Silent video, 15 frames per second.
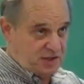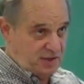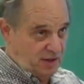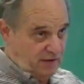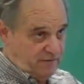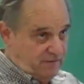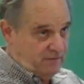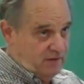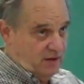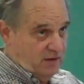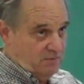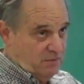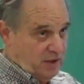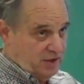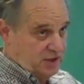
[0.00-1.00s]
stuff.
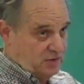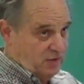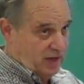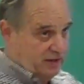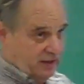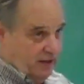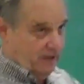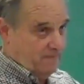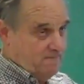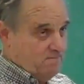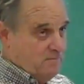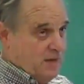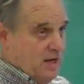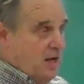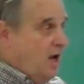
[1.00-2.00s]
Business right there.
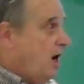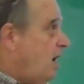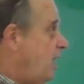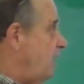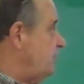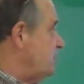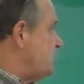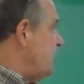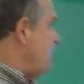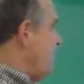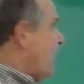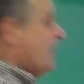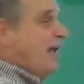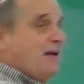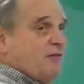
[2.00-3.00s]
Does
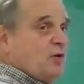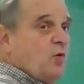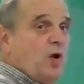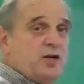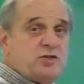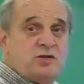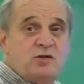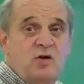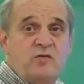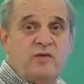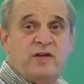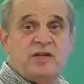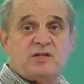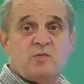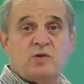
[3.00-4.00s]
anybody have a question over
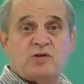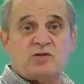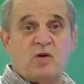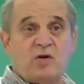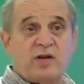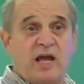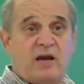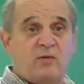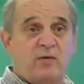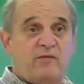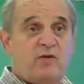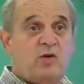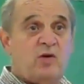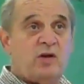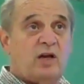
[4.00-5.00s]
this? And we'll start kind of
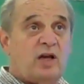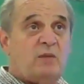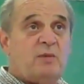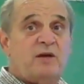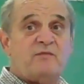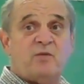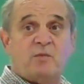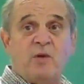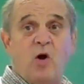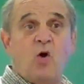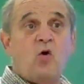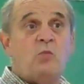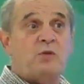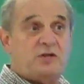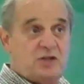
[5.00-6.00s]
reviewing a little bit from
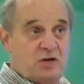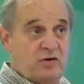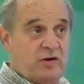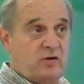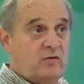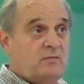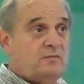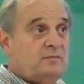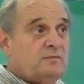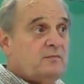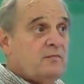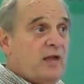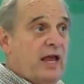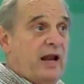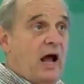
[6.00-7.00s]
old material.
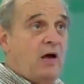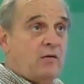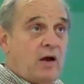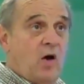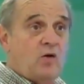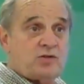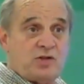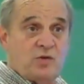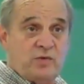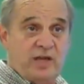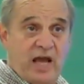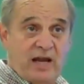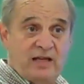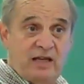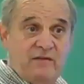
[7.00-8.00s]
And I'll also
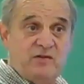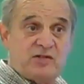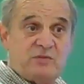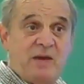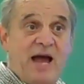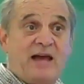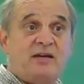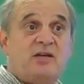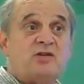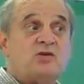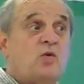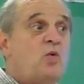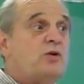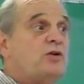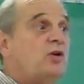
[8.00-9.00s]
kind of give you some ideas
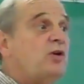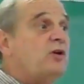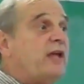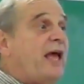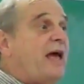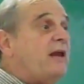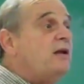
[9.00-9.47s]
on what to look